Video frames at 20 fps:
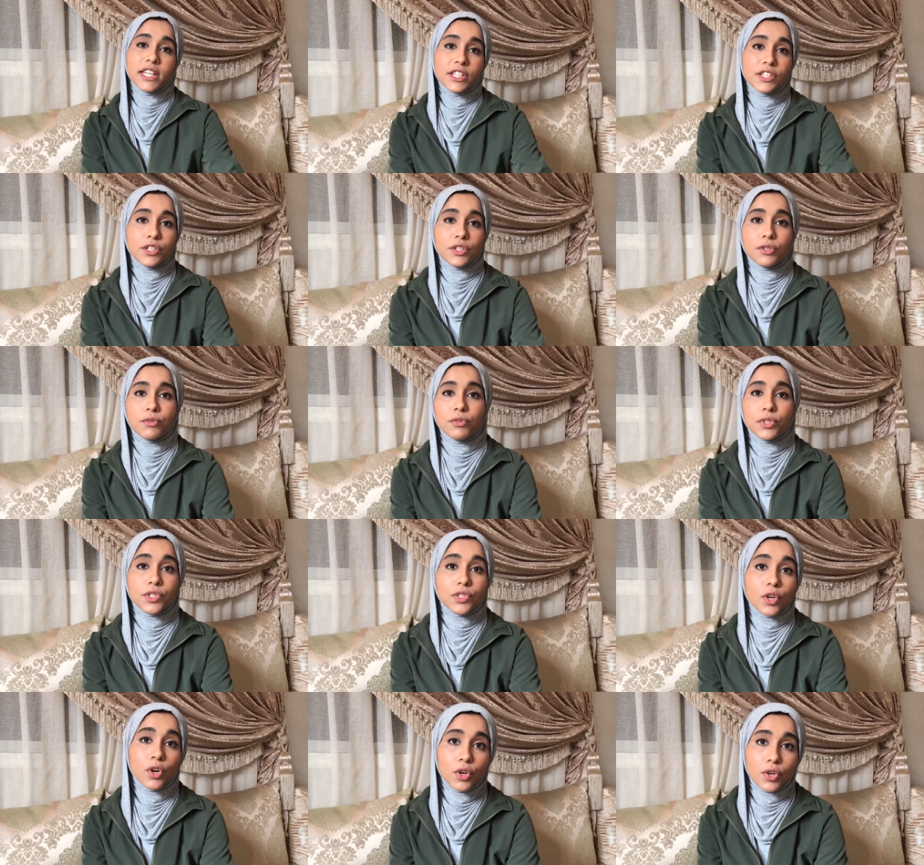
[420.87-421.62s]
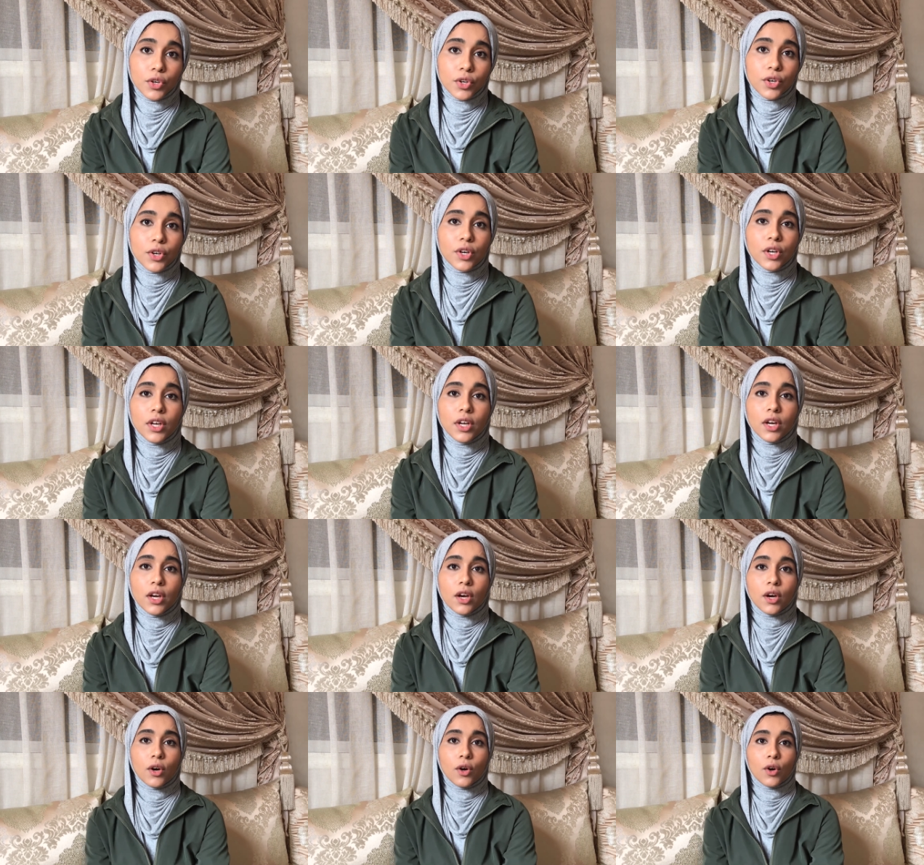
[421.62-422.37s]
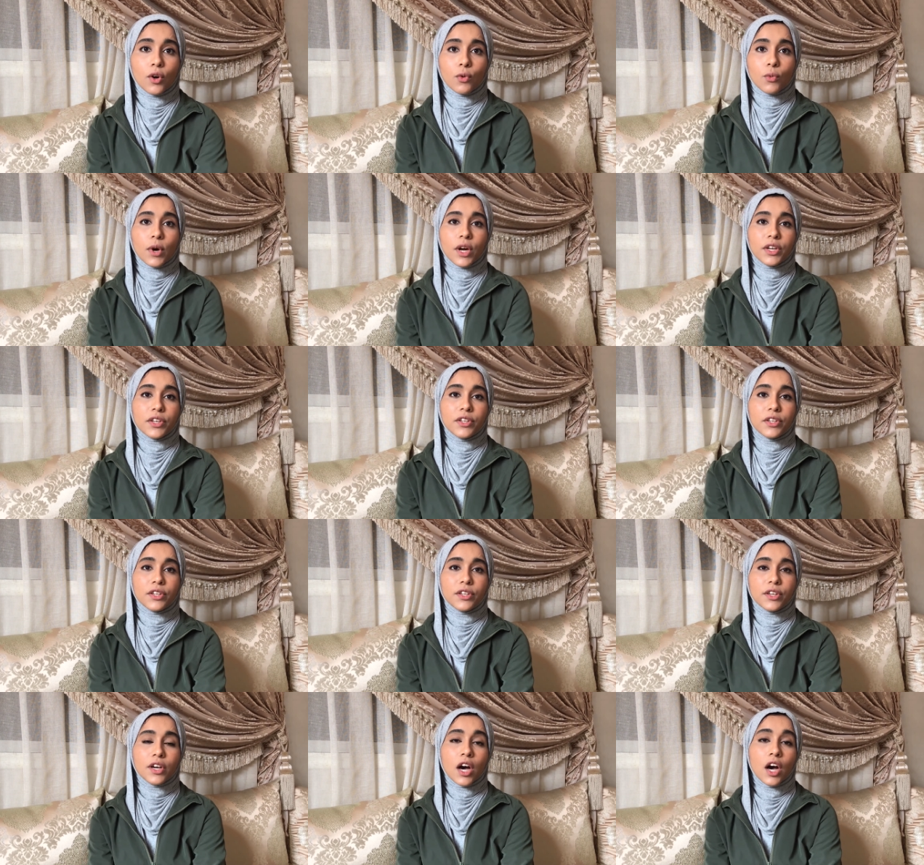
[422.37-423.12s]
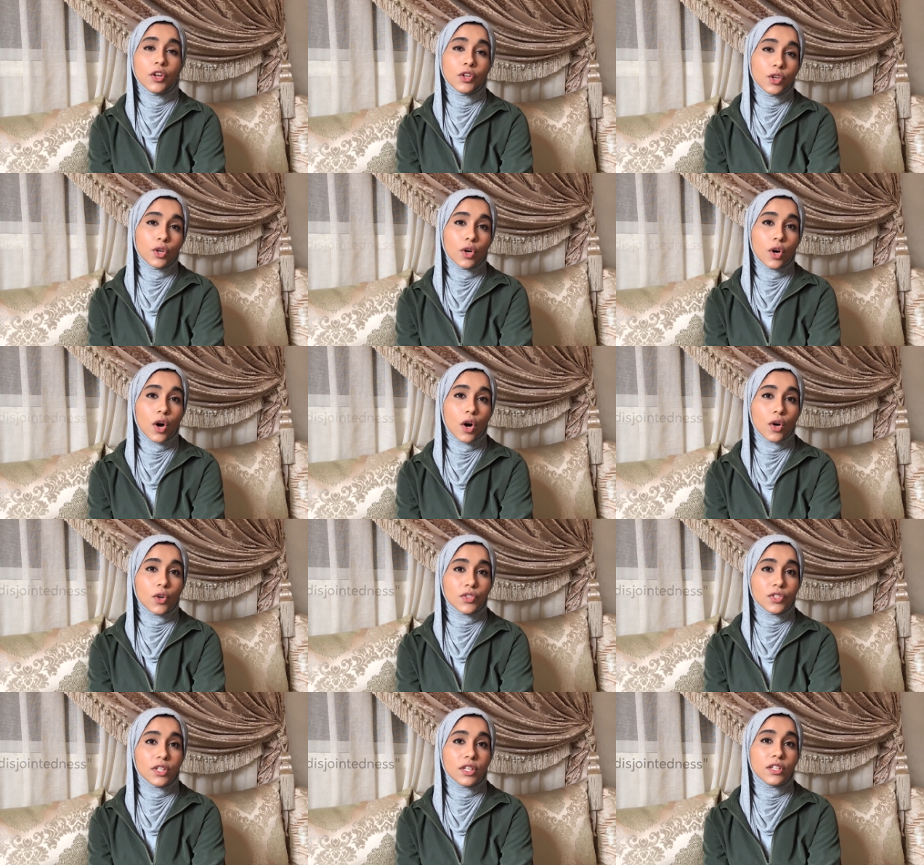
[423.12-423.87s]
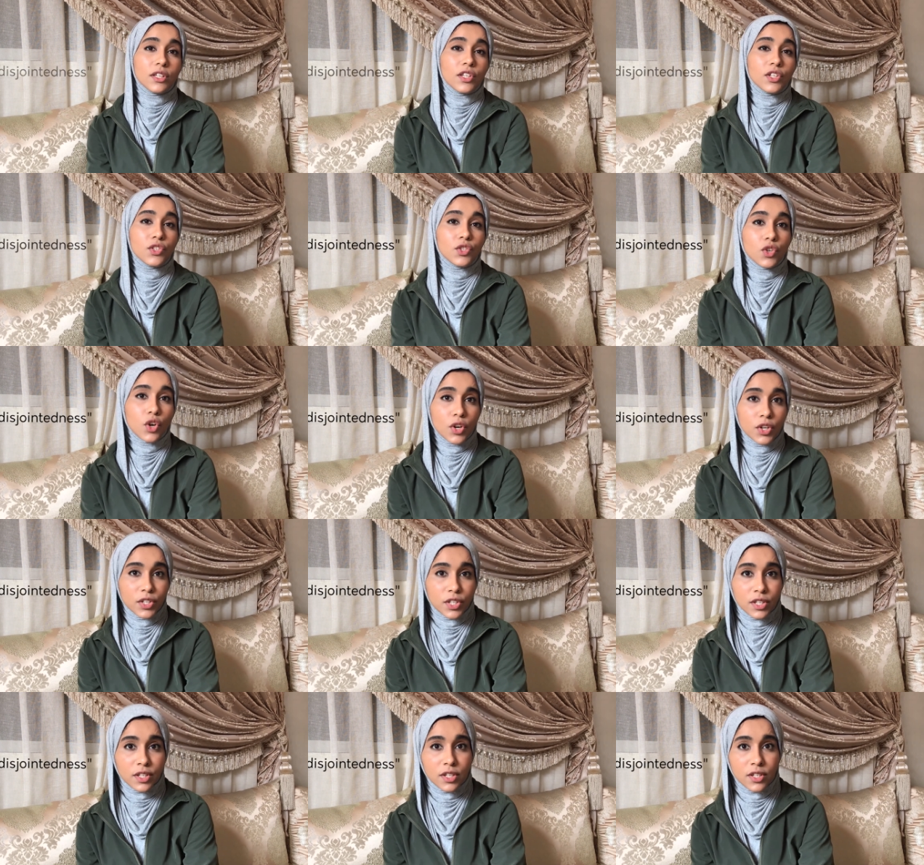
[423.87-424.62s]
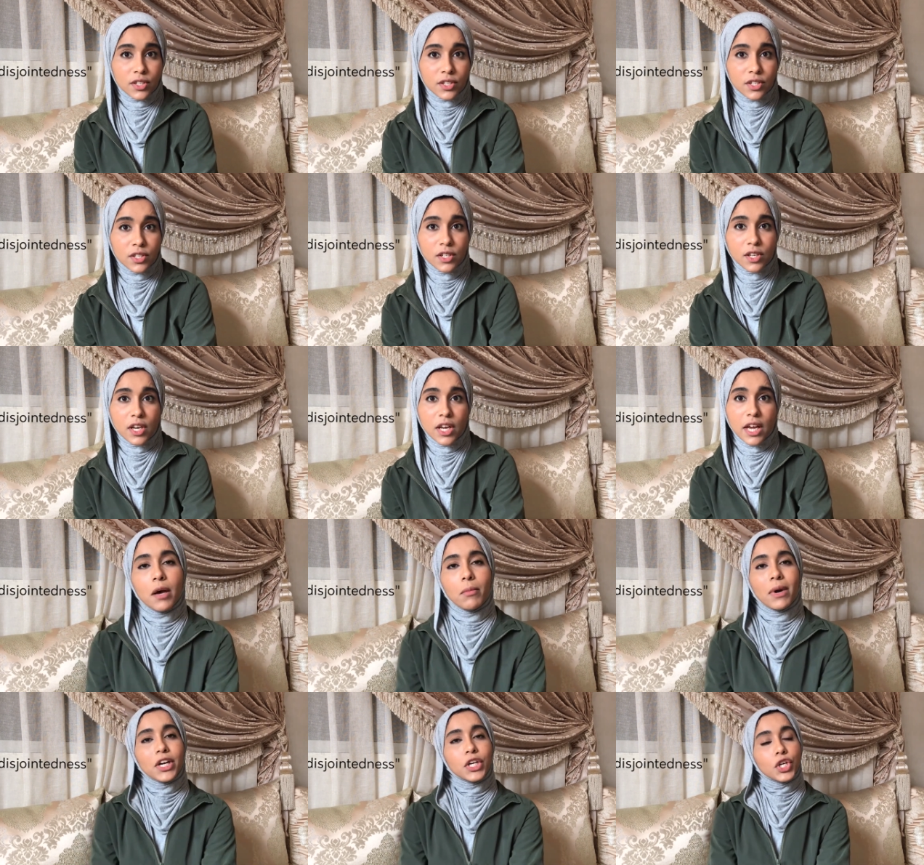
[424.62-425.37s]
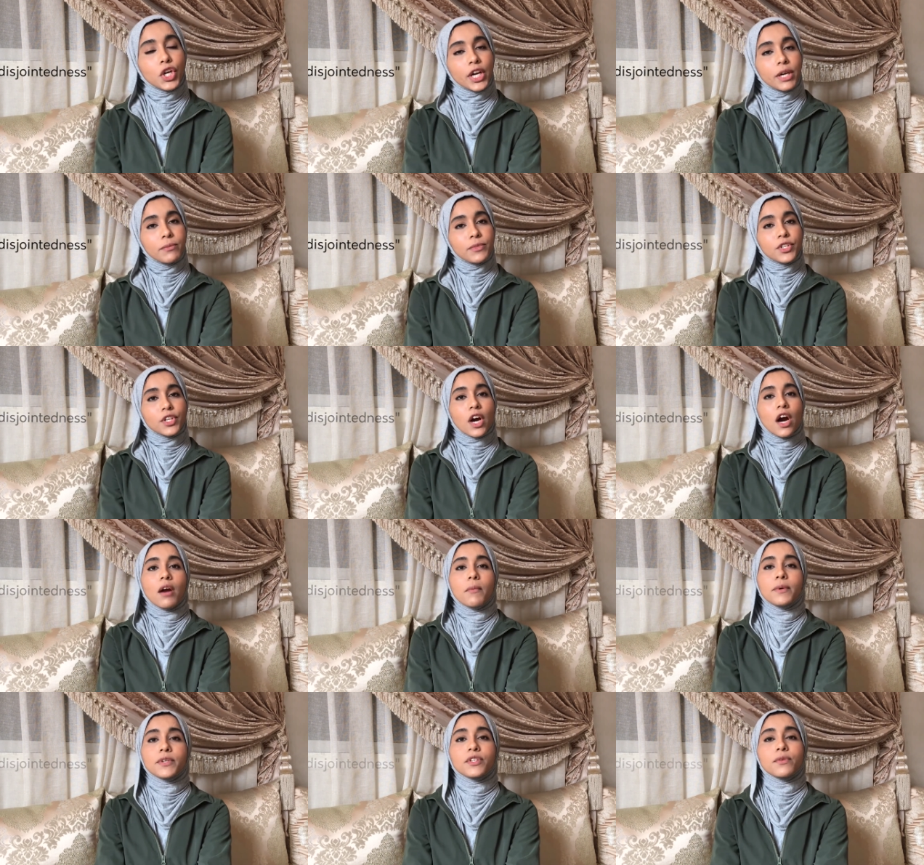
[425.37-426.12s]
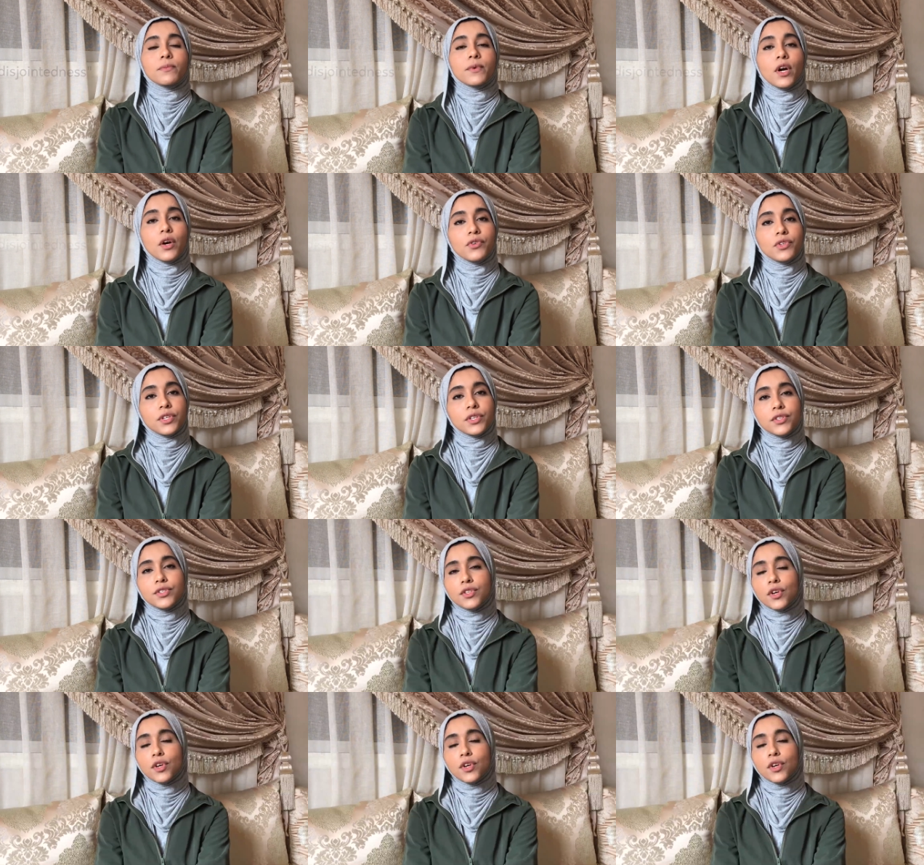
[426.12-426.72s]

lead to disorder, or what Ando calls disjointedness. But to him, Scarpa's approach is